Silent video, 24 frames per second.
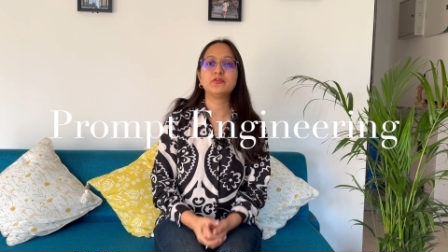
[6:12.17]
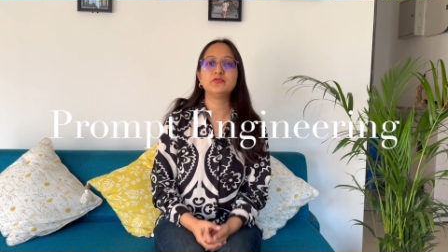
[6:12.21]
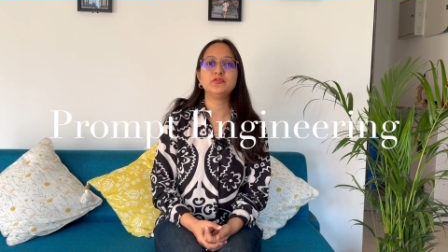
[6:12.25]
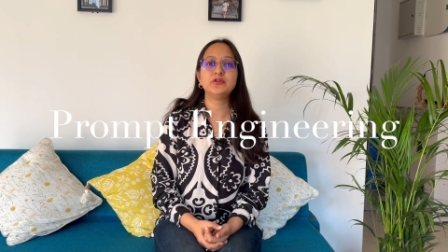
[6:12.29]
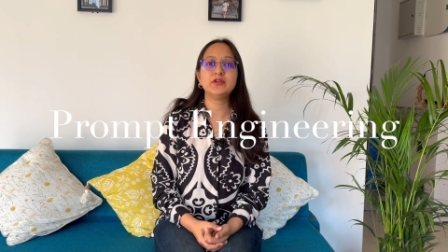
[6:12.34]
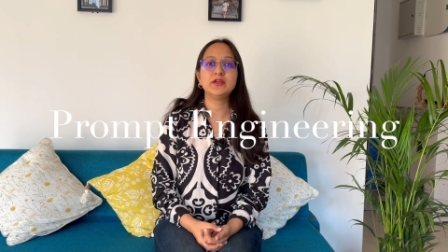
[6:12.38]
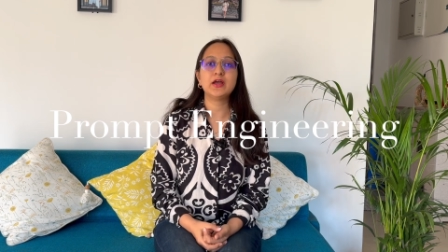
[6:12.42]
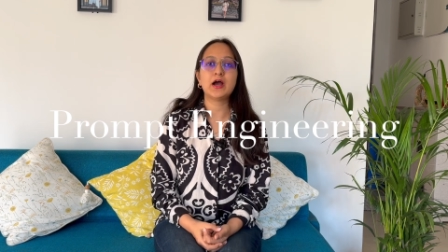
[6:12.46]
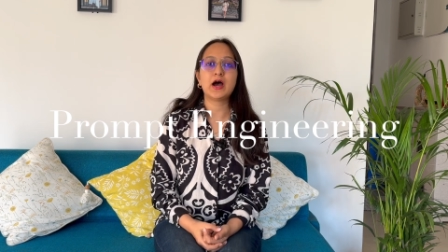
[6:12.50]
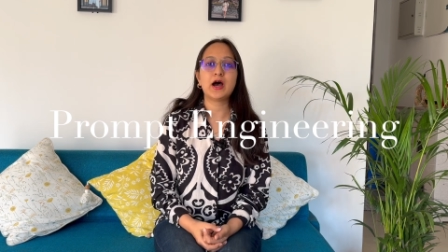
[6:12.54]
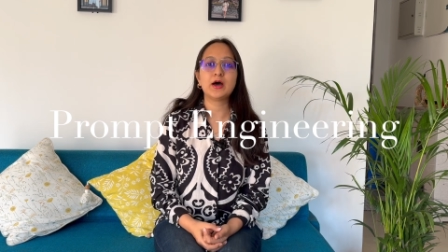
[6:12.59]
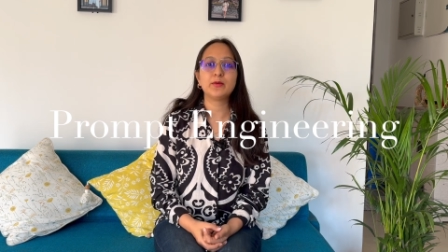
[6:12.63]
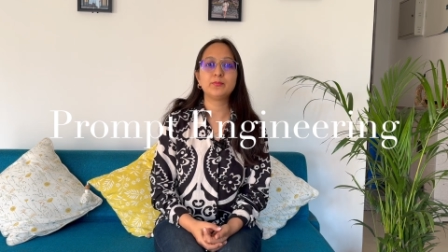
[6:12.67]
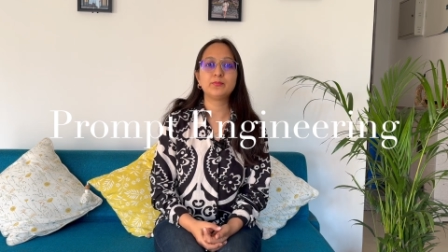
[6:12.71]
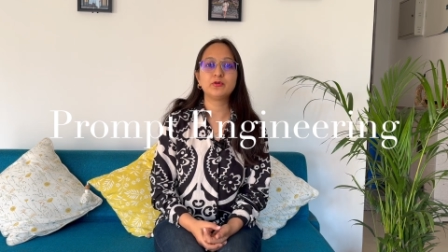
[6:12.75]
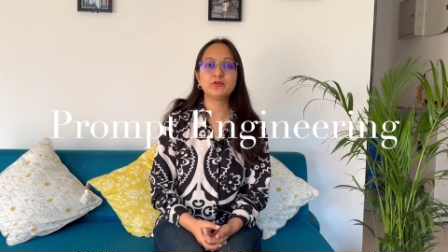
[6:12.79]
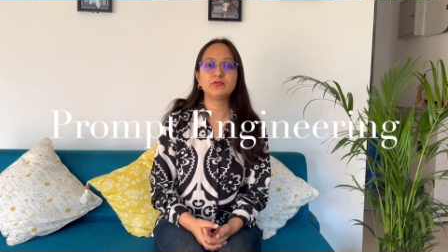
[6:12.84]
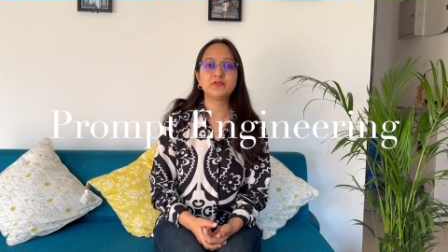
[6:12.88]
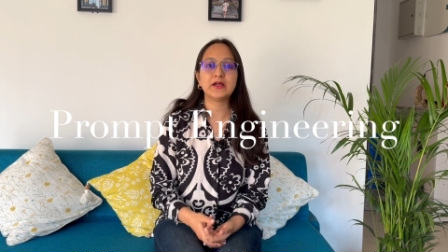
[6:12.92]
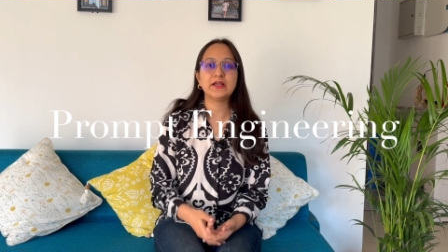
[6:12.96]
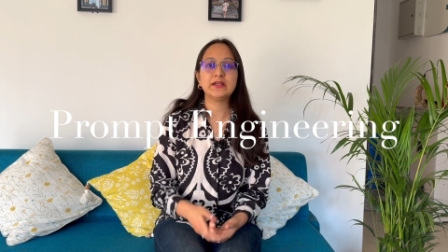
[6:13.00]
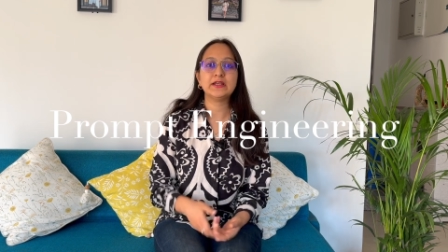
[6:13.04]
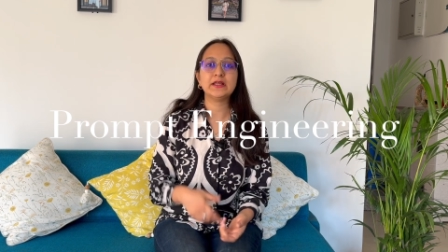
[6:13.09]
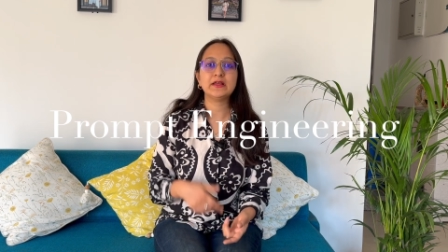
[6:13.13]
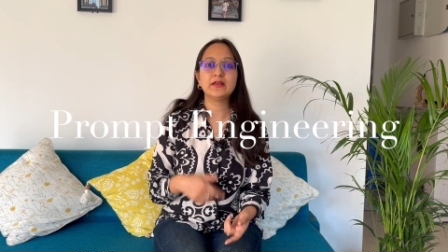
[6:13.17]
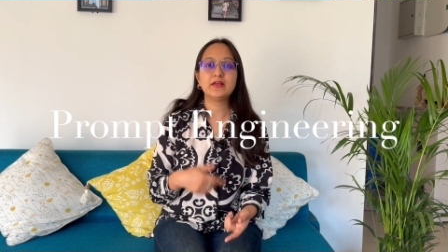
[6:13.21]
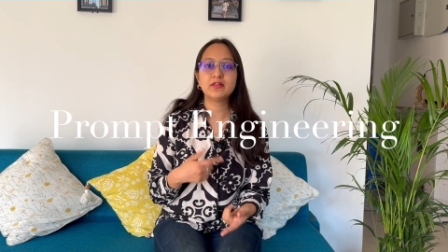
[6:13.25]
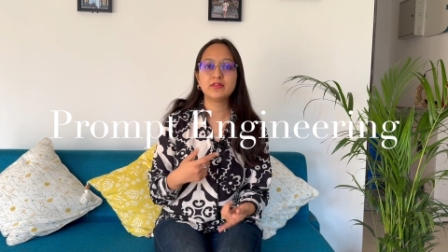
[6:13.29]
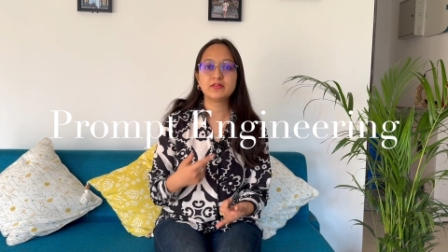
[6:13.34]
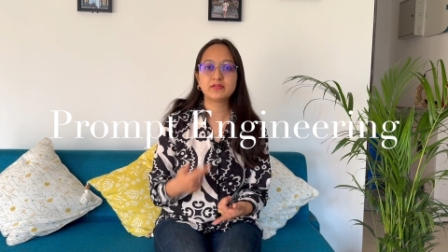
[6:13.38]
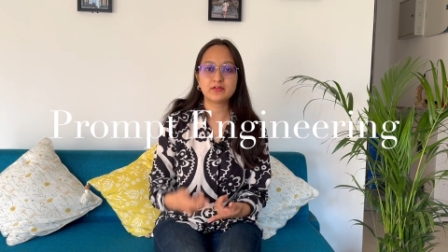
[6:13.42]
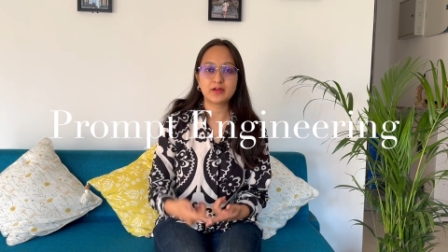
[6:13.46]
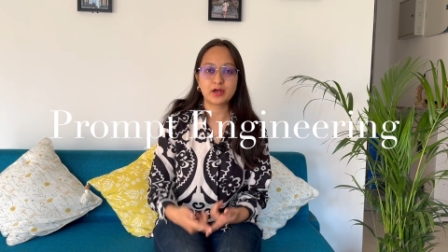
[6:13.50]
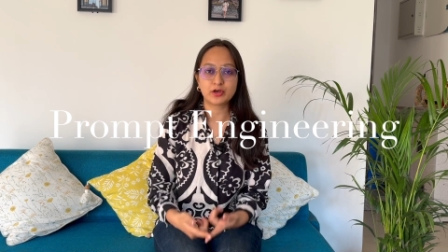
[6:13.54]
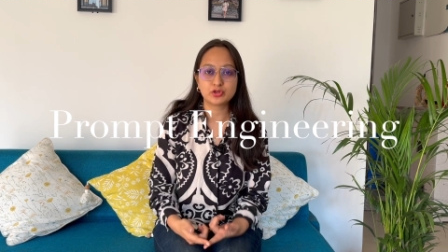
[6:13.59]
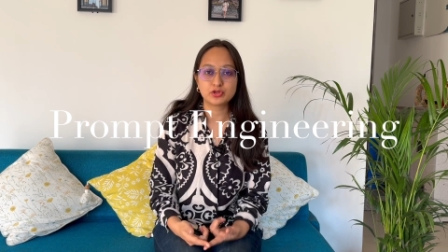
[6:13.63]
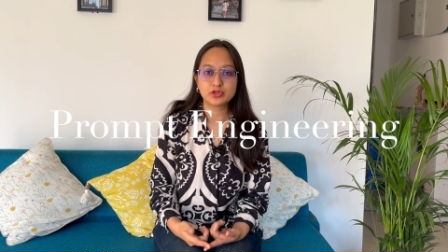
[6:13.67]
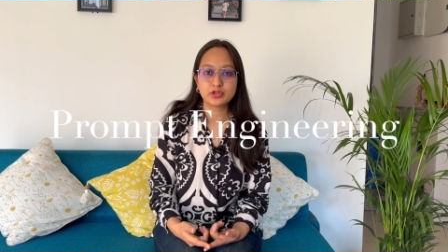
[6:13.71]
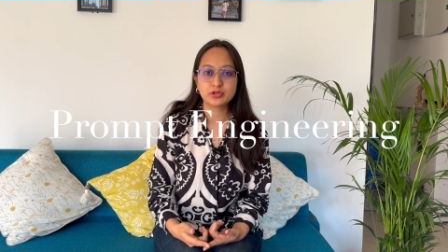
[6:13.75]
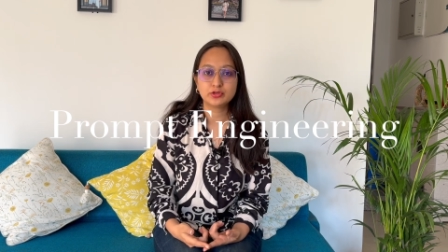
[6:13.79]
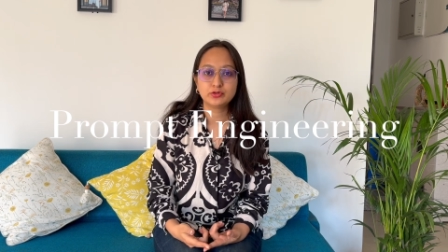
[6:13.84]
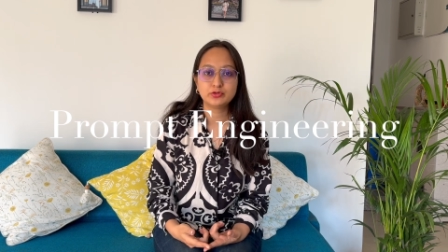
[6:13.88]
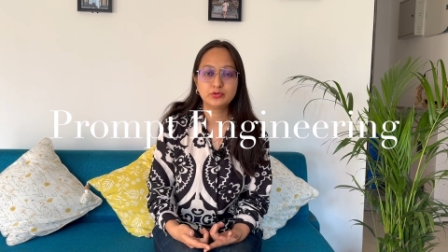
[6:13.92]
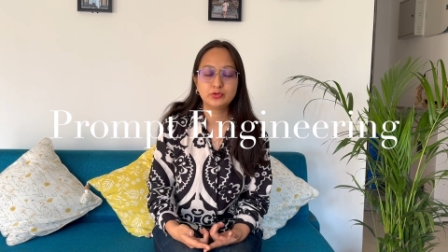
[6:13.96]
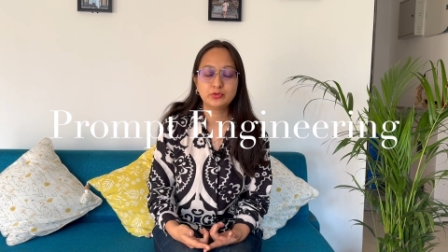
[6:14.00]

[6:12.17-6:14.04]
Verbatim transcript: we are providing instruction